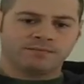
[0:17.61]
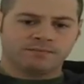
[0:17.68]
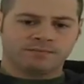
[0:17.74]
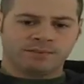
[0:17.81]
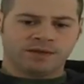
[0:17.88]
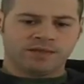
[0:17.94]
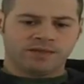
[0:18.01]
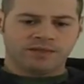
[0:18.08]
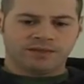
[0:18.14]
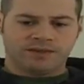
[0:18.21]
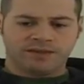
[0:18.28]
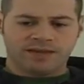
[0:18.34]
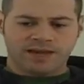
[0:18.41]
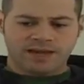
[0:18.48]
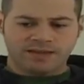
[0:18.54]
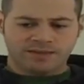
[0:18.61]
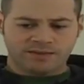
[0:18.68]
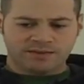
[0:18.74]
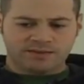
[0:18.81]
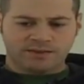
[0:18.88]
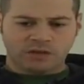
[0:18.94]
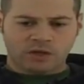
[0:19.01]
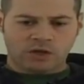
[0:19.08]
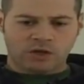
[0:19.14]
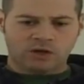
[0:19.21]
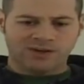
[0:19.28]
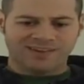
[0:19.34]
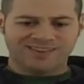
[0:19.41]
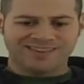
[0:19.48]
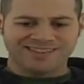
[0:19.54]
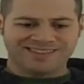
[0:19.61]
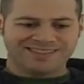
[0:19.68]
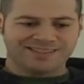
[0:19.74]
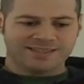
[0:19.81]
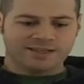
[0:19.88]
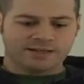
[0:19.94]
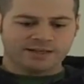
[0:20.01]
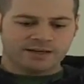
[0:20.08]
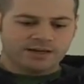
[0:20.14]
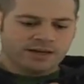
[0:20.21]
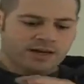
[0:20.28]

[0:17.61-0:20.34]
about yay this long, this thick.